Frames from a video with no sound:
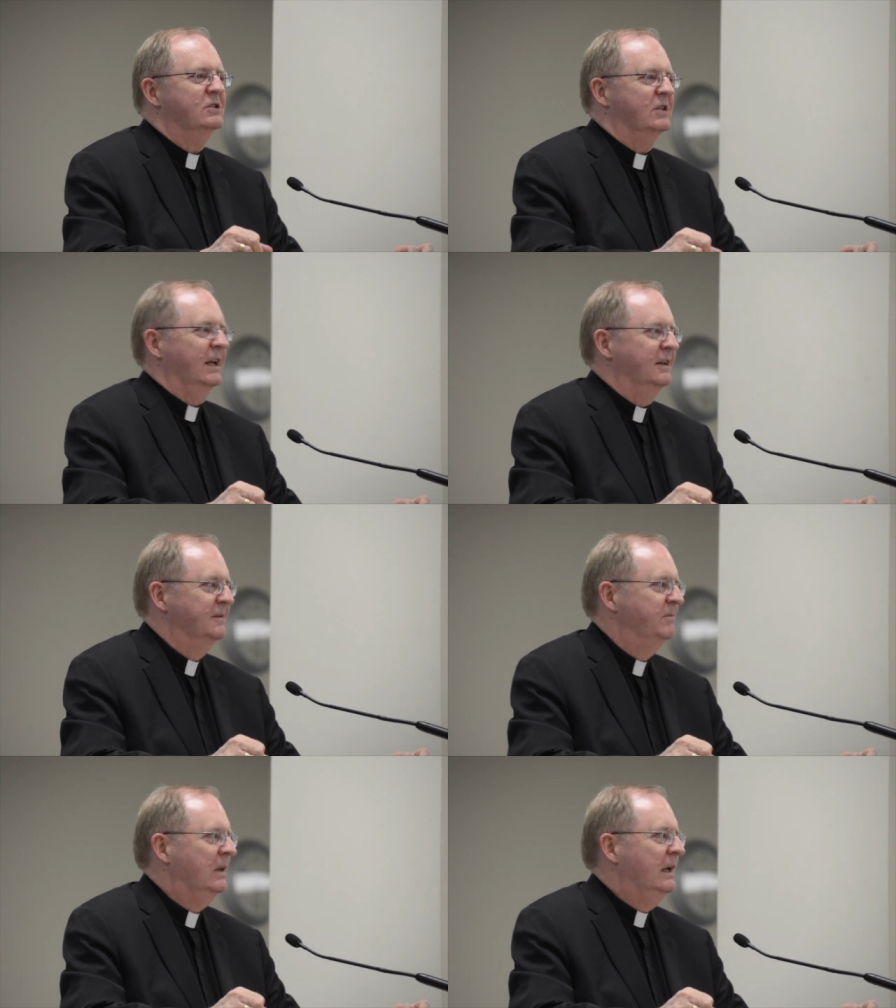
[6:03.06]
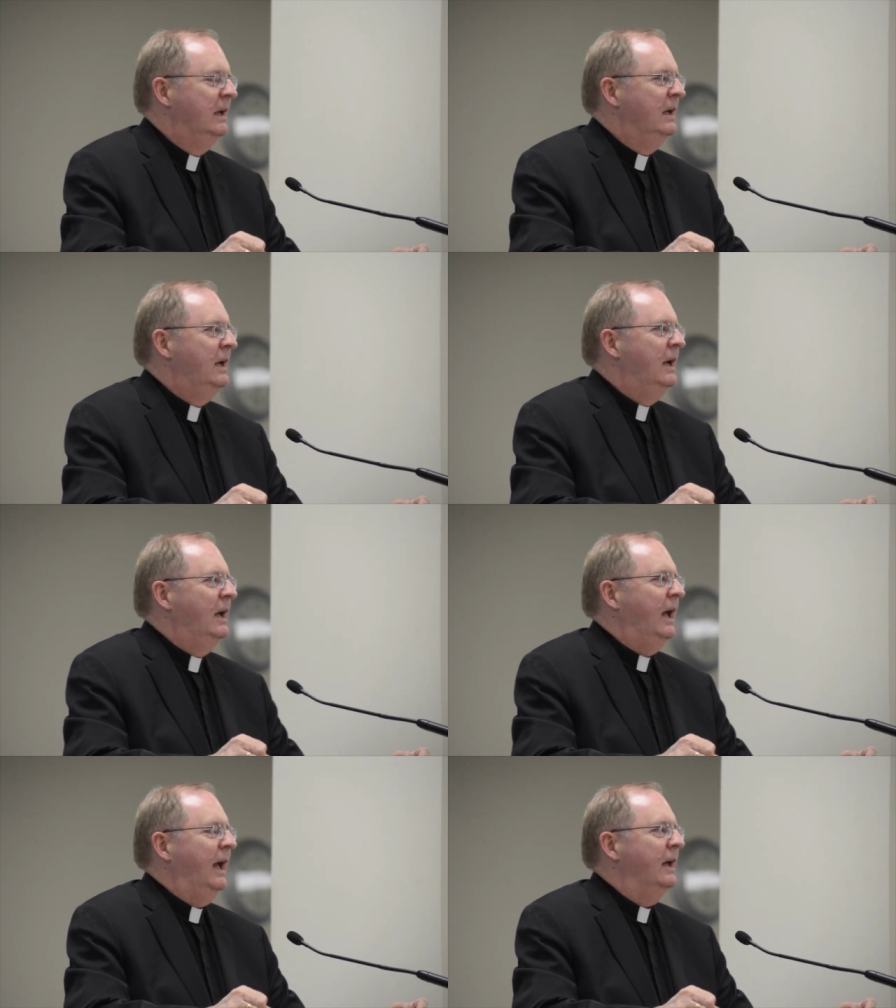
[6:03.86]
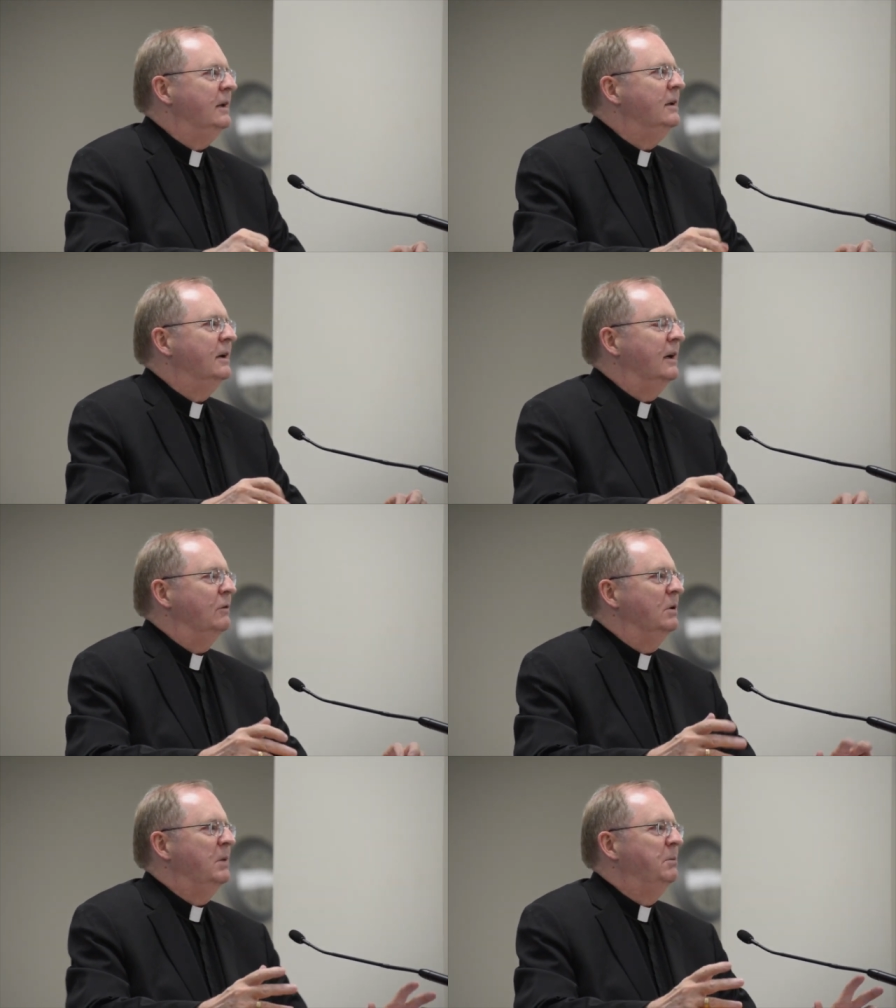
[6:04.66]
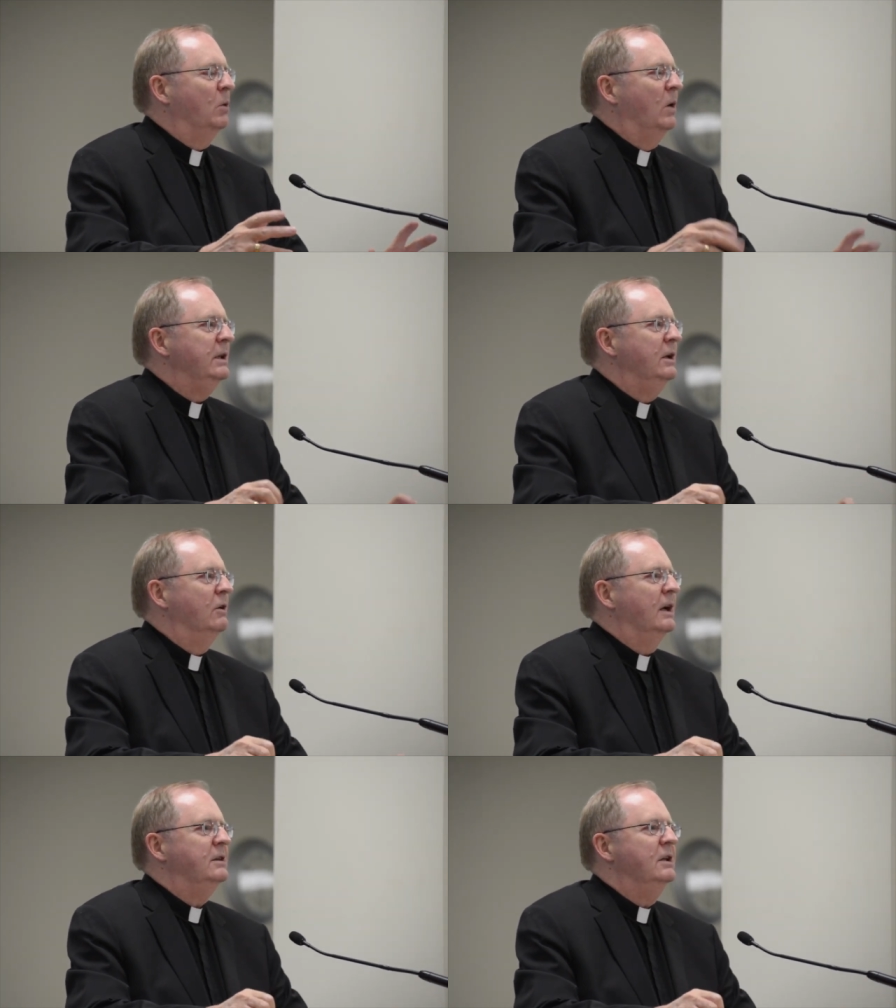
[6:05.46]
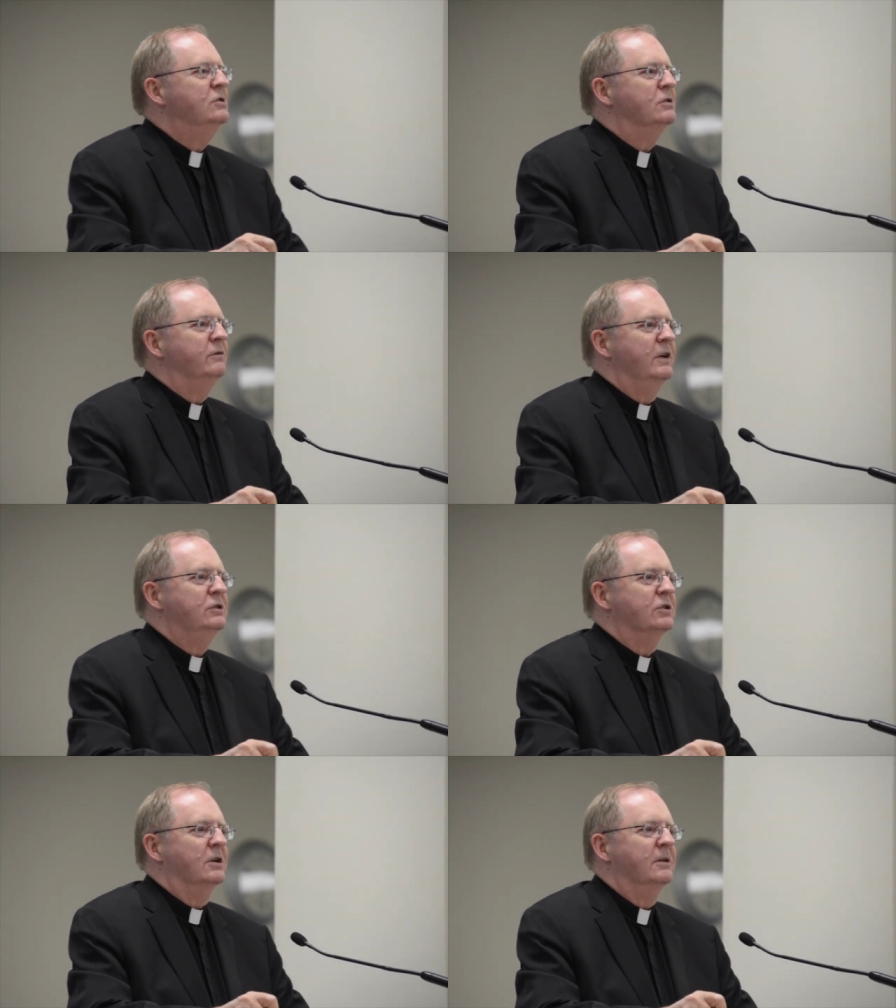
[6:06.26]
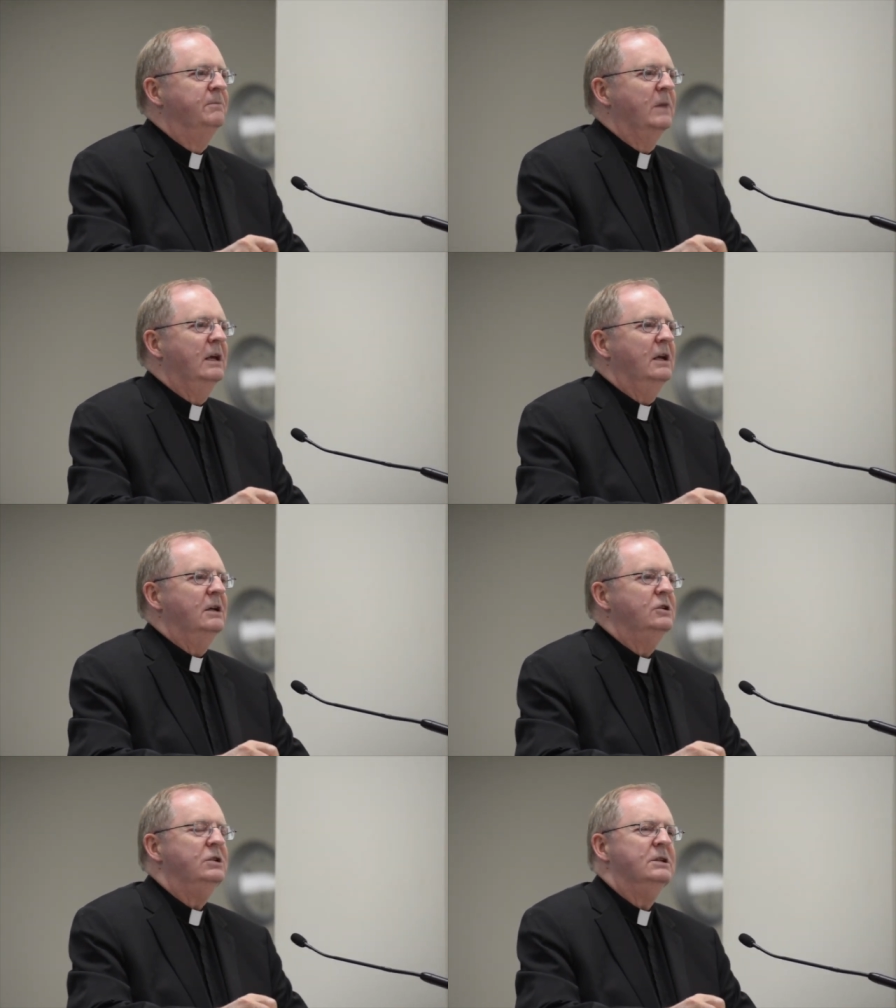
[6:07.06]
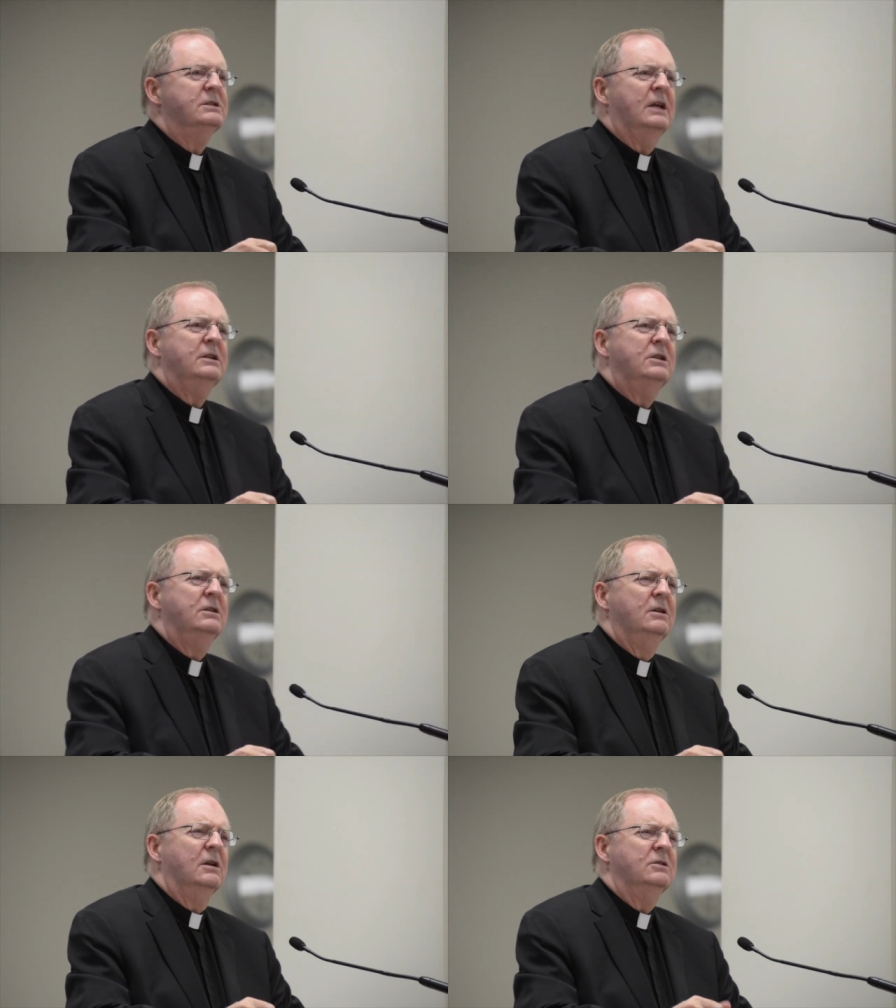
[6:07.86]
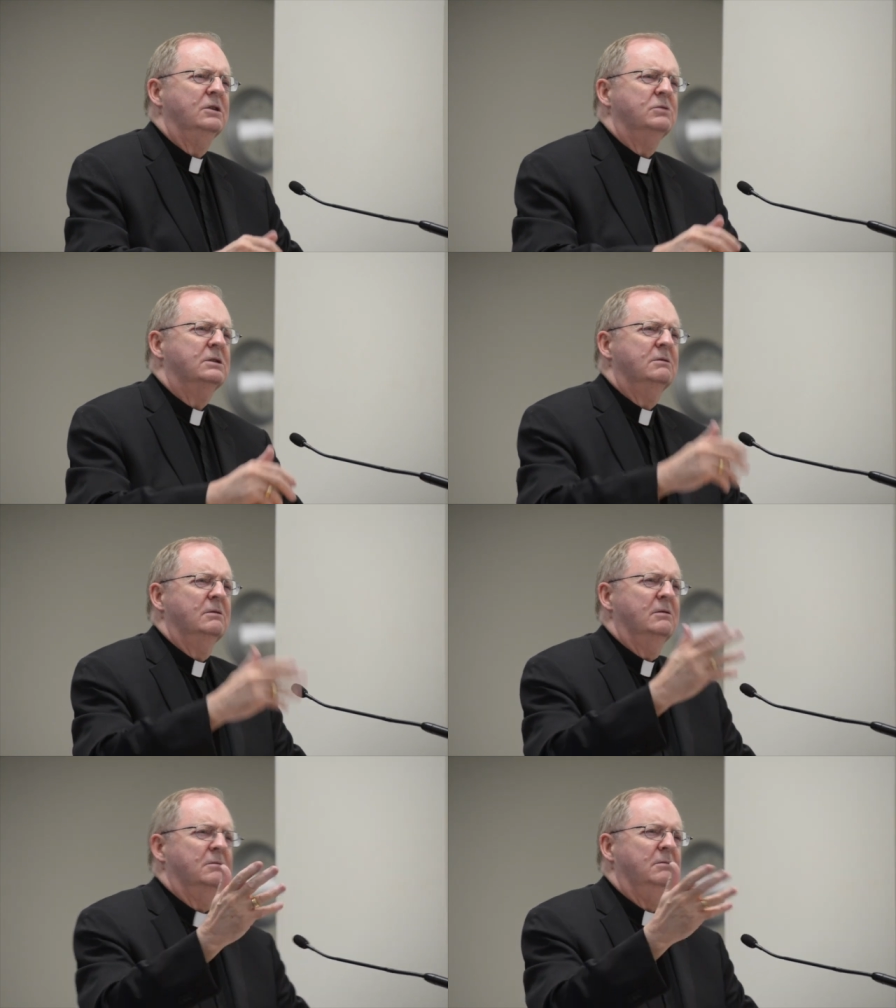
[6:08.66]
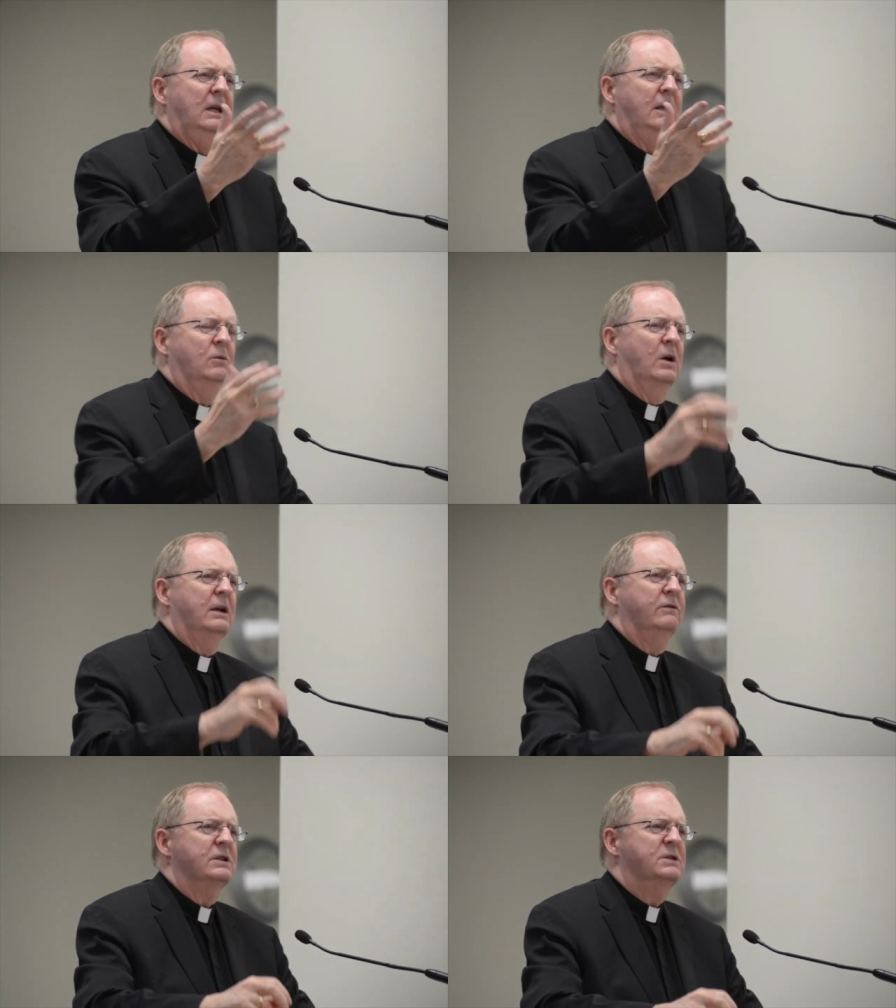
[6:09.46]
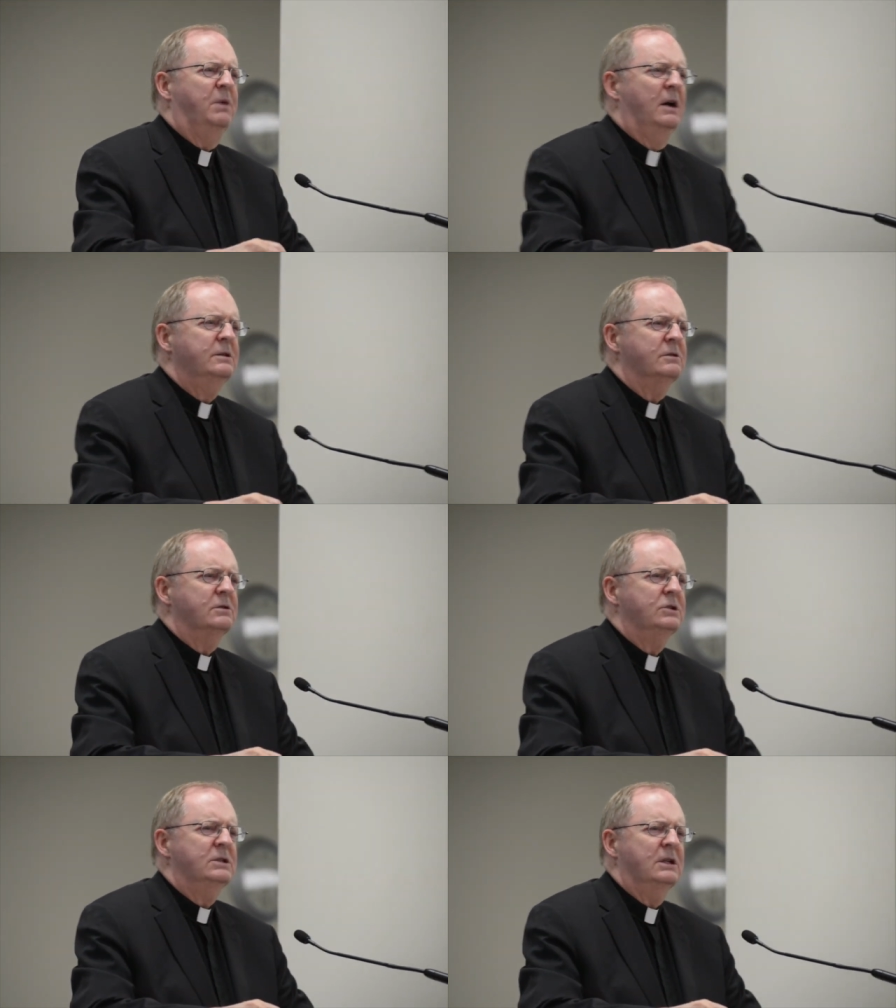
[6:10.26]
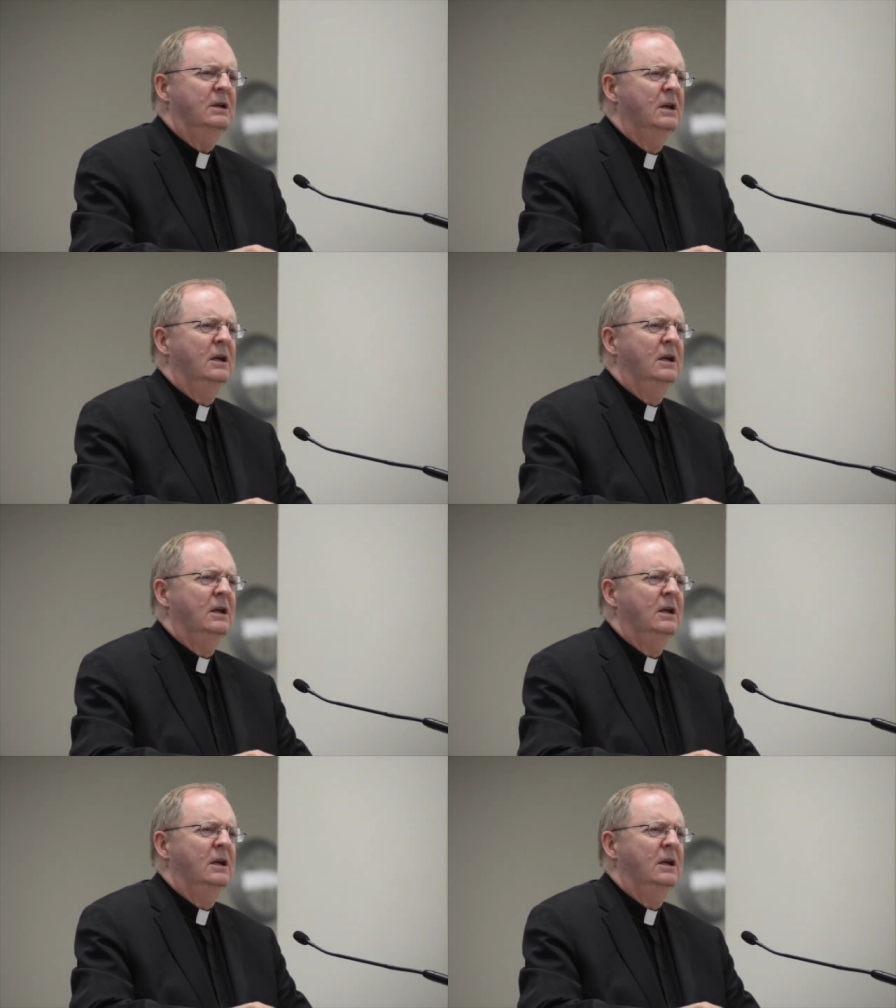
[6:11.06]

saint. And I remember one year at the Easter Vigil, she said, she was meeting one of the sponsors, and she said,